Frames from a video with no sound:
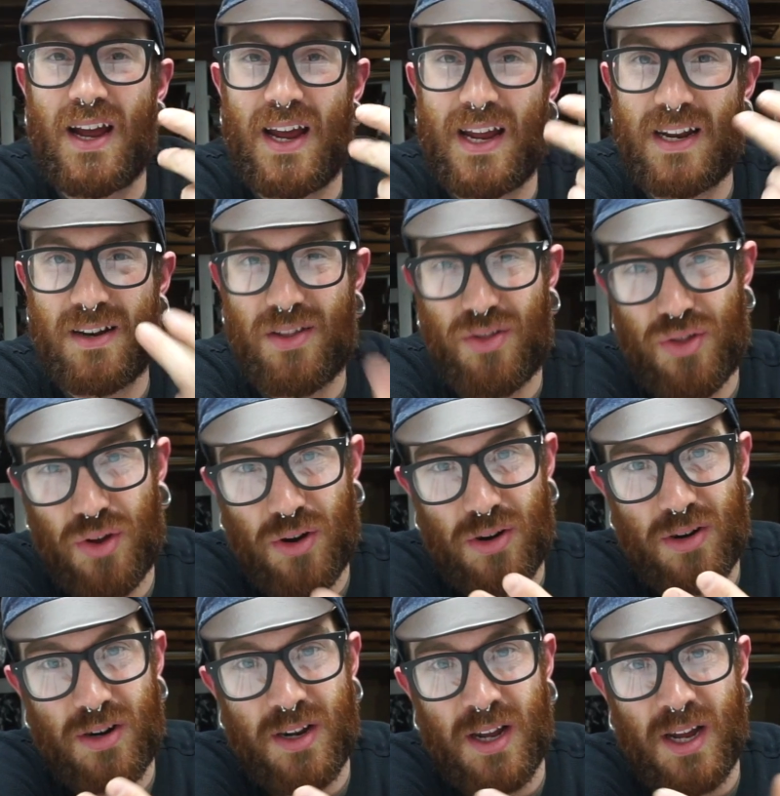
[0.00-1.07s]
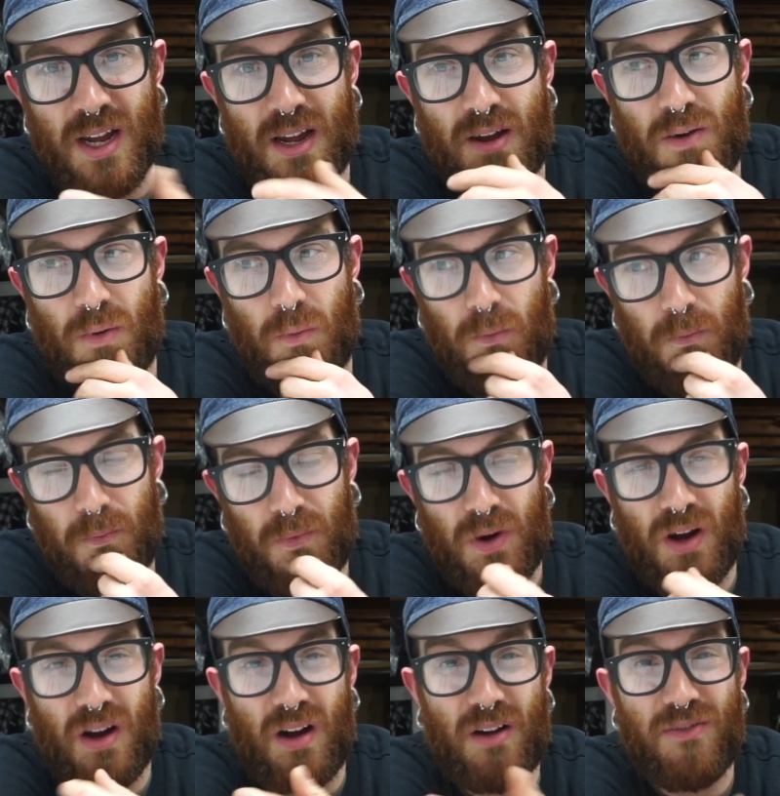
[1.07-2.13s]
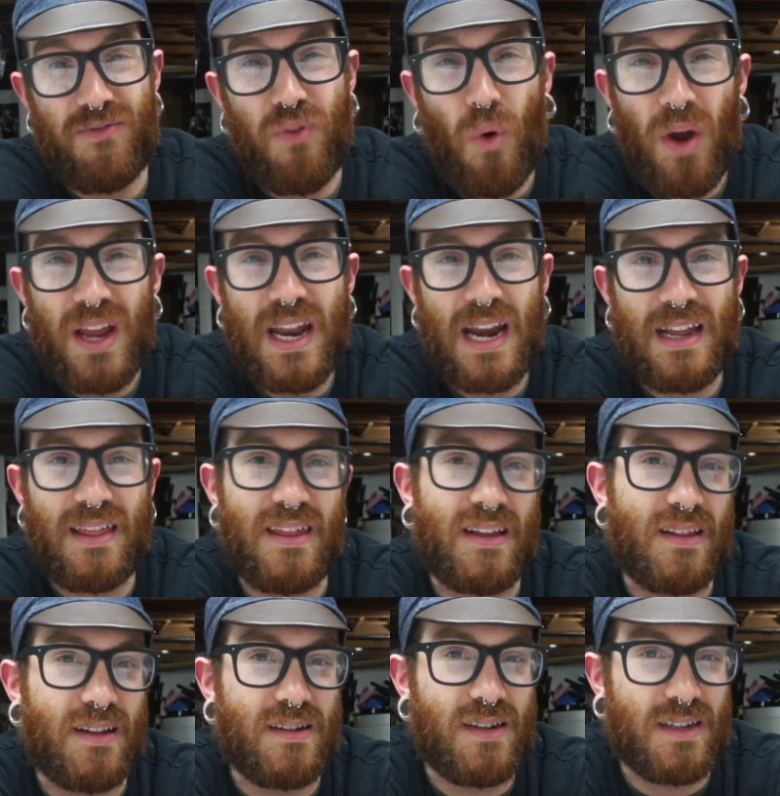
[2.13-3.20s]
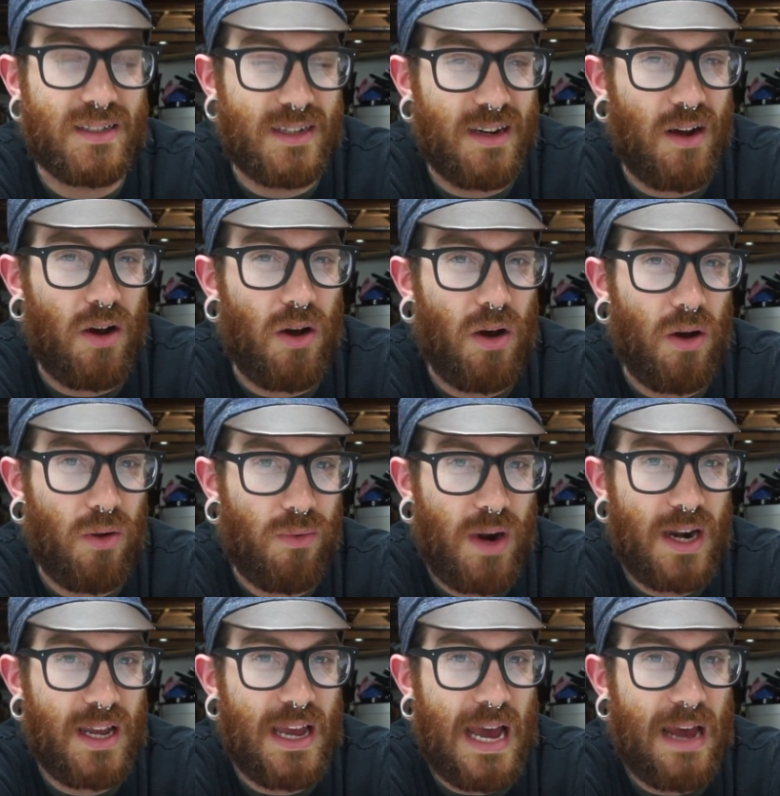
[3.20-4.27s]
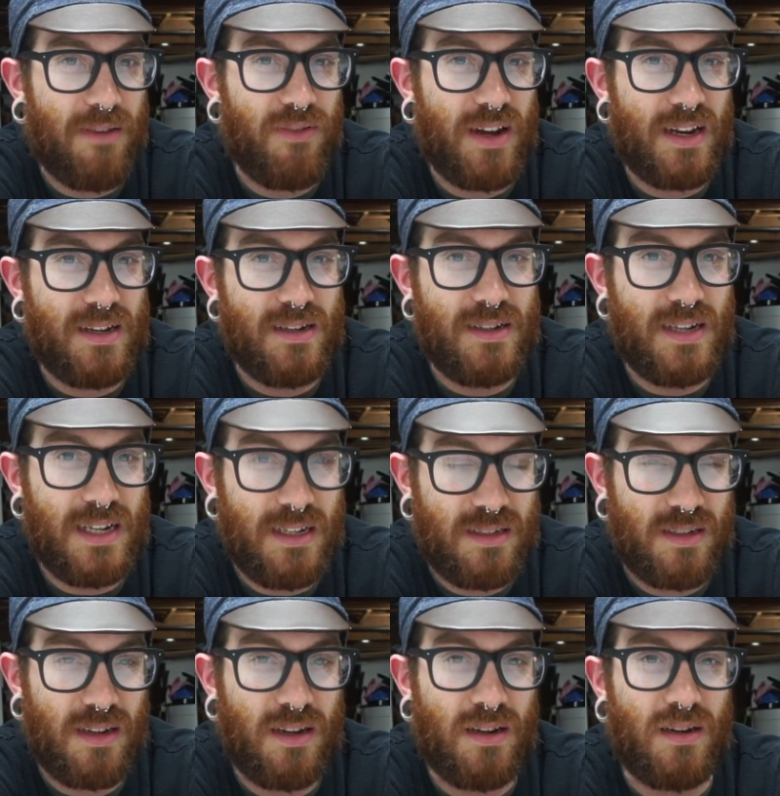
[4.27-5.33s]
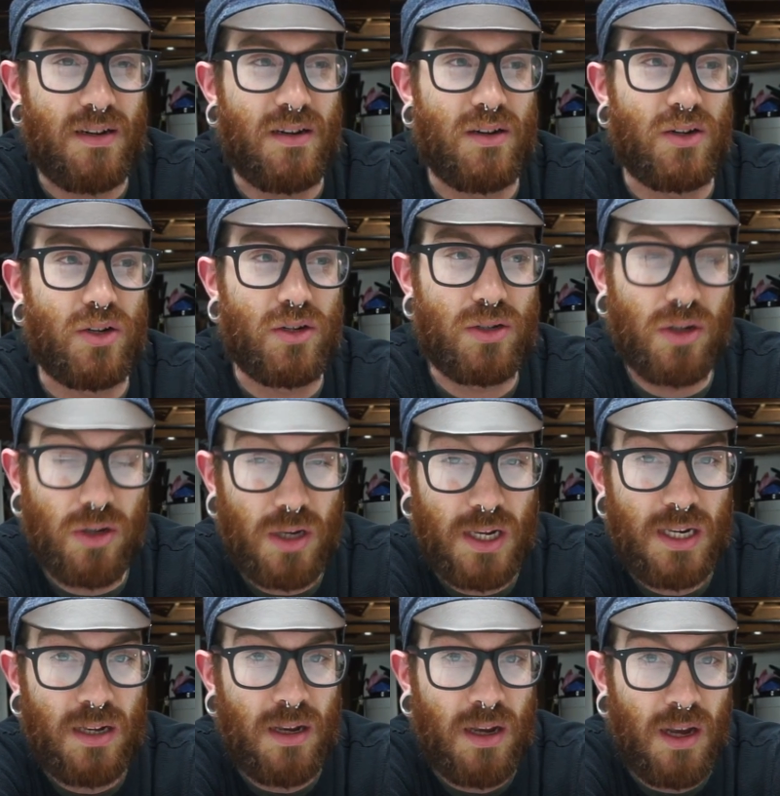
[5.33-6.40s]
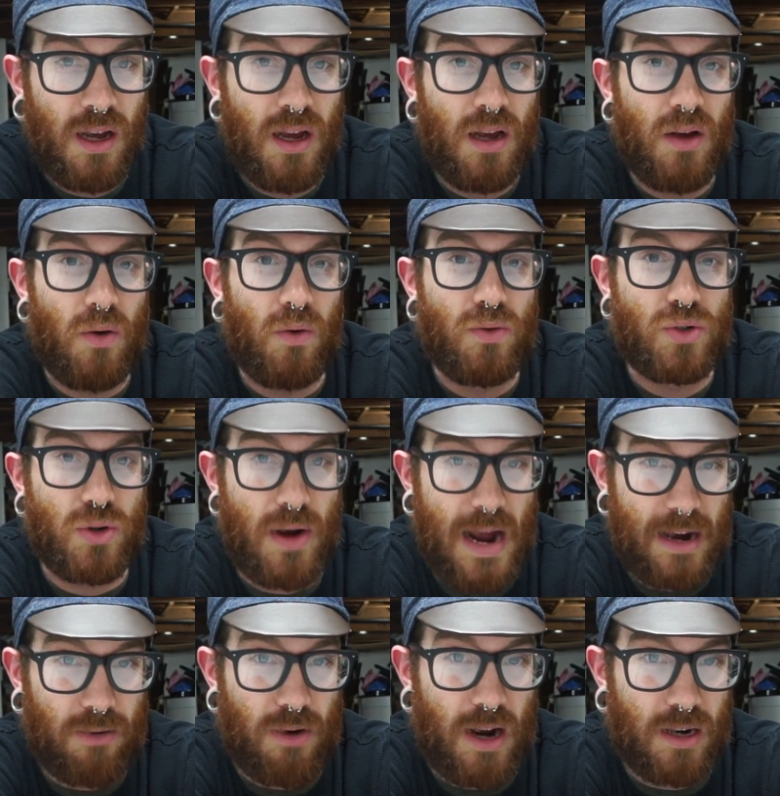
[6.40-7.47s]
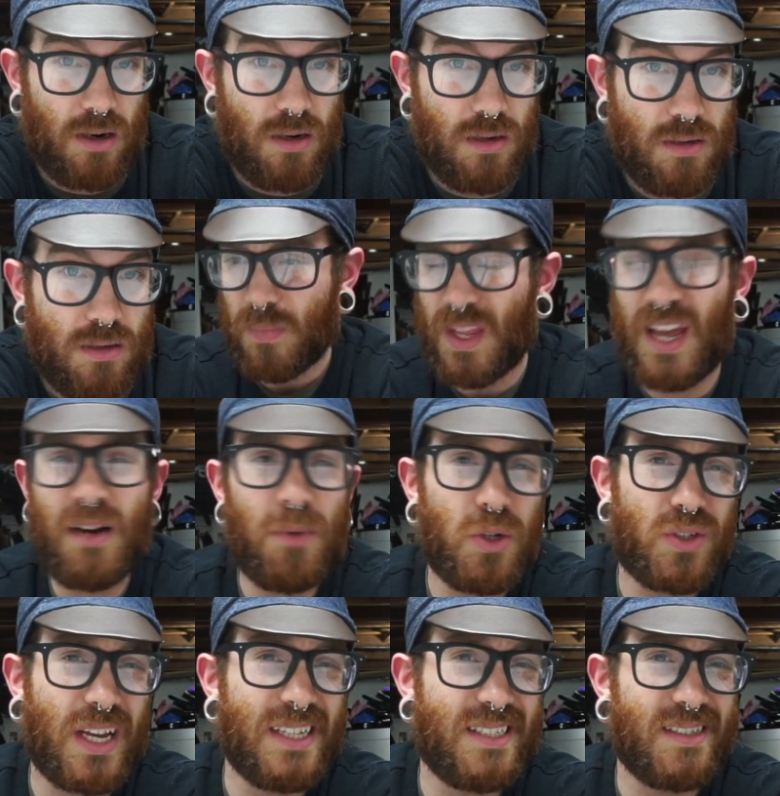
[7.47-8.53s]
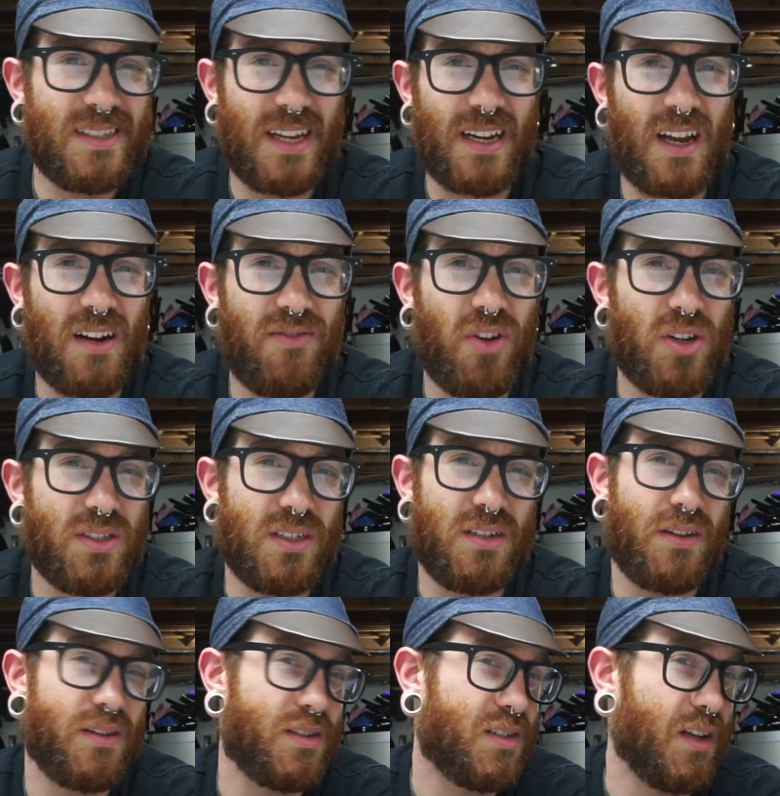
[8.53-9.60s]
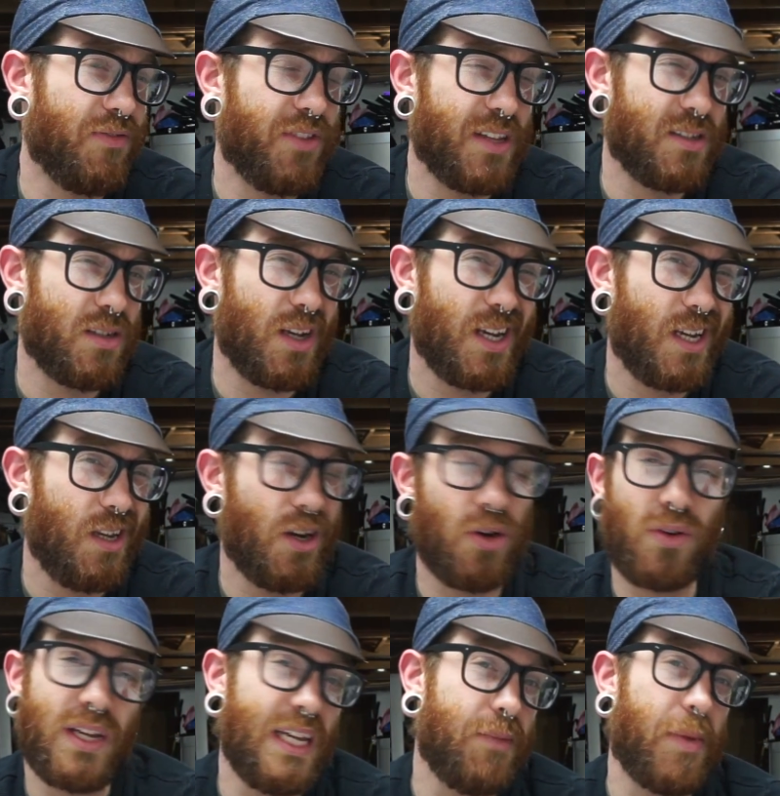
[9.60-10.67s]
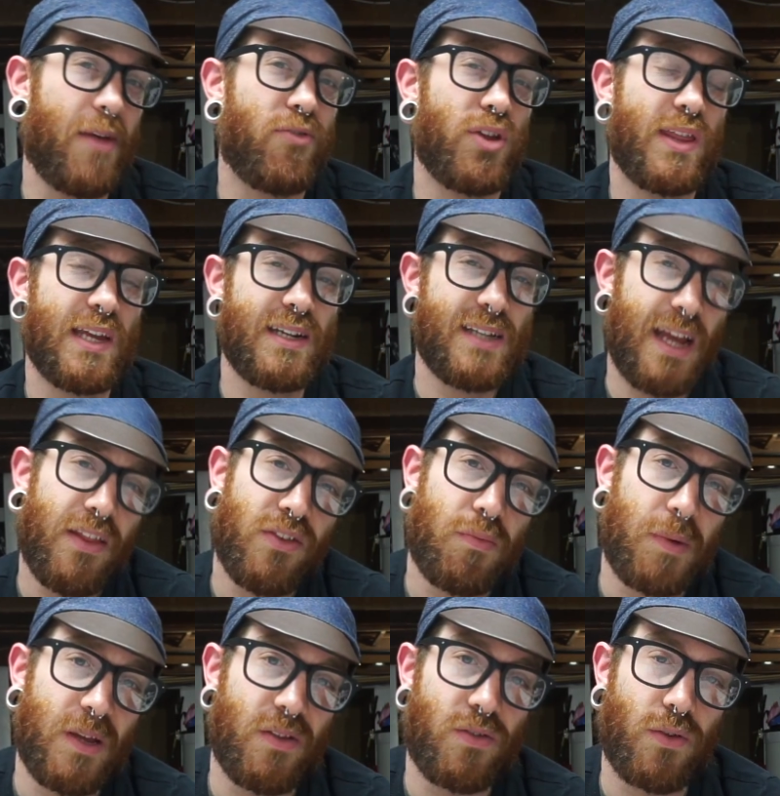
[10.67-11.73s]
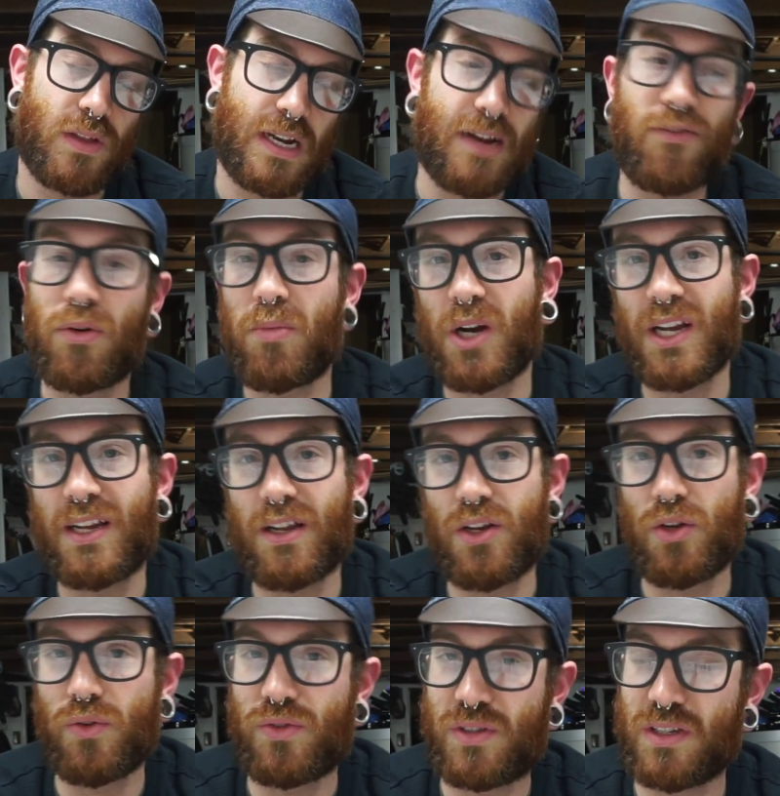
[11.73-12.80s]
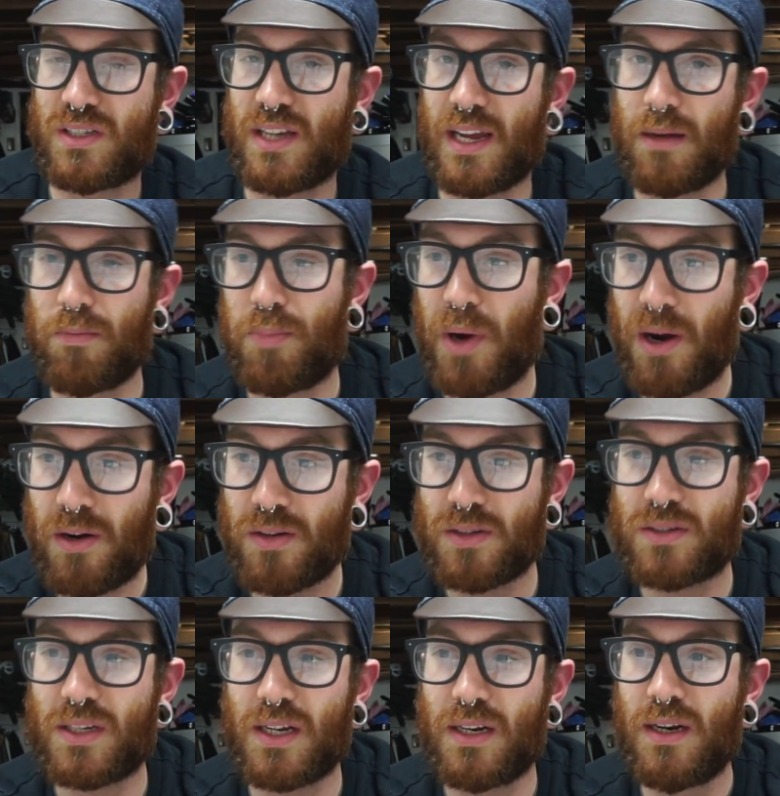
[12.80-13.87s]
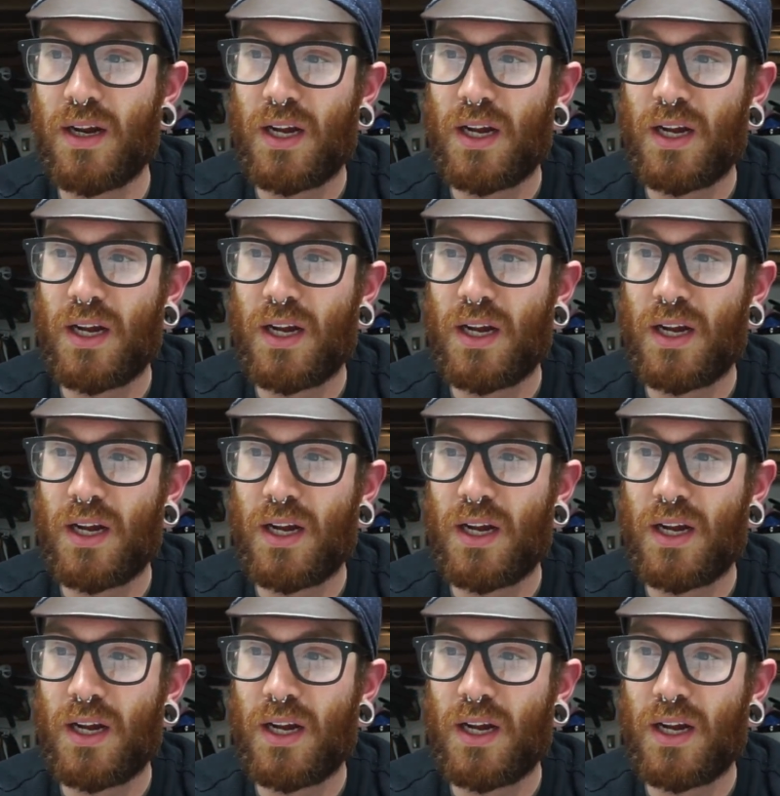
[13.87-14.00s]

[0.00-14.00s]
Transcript: And third, avoid anything that doesn't already have a decent, good track record. And in most cases, that kind of falls into the stuff that's like, you know, keep everything ten speed so that everybody can use the same parts, and